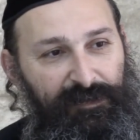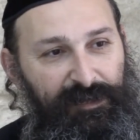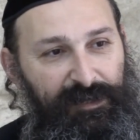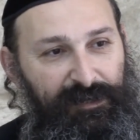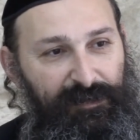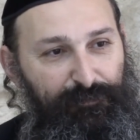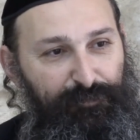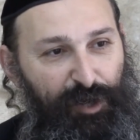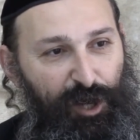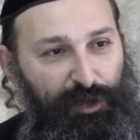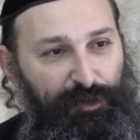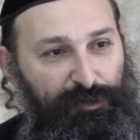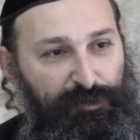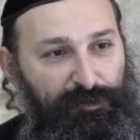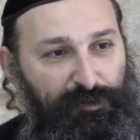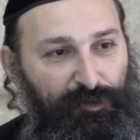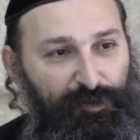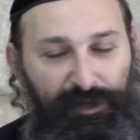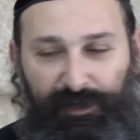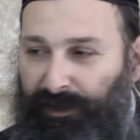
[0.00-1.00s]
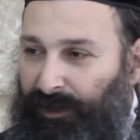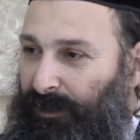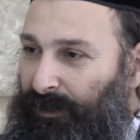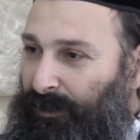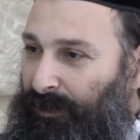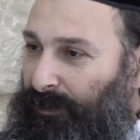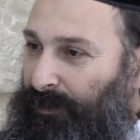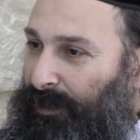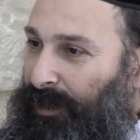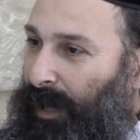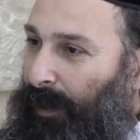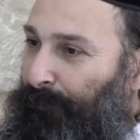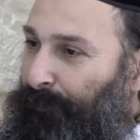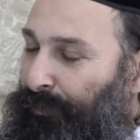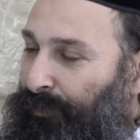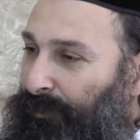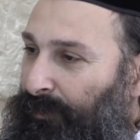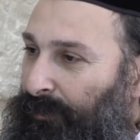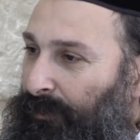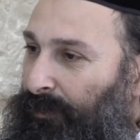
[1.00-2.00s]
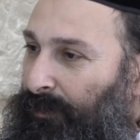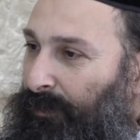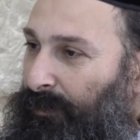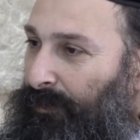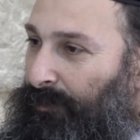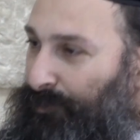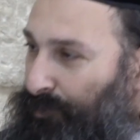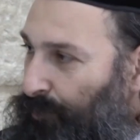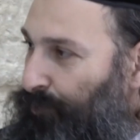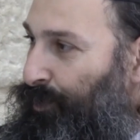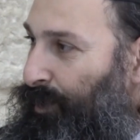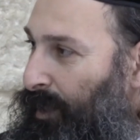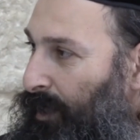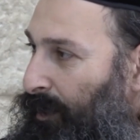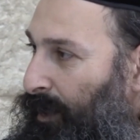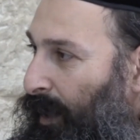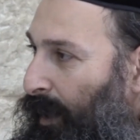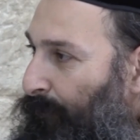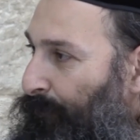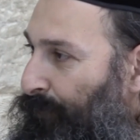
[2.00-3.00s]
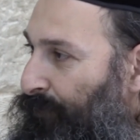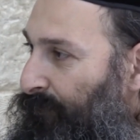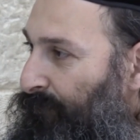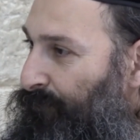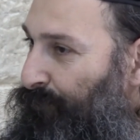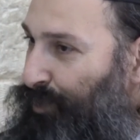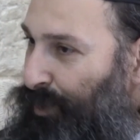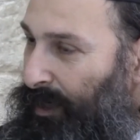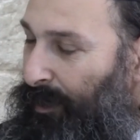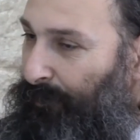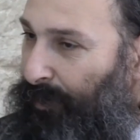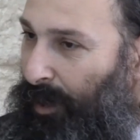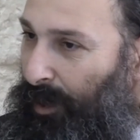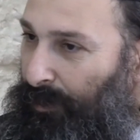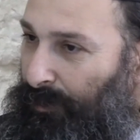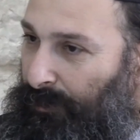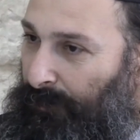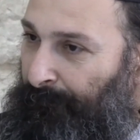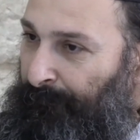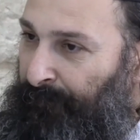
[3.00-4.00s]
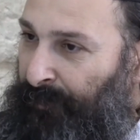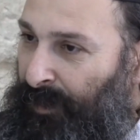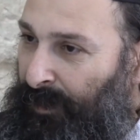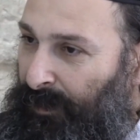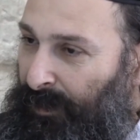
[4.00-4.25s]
in a bottle or in a cup. So bring a cup, bring a bottle.